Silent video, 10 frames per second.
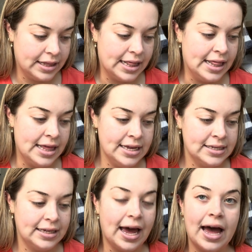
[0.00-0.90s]

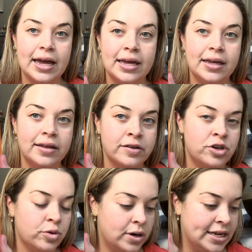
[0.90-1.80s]
This guy is
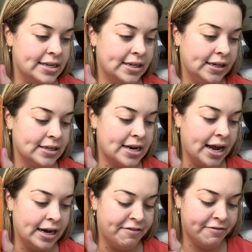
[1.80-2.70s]

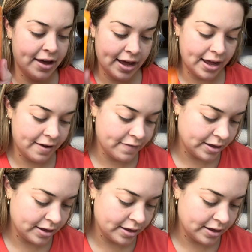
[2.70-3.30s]
$26.95.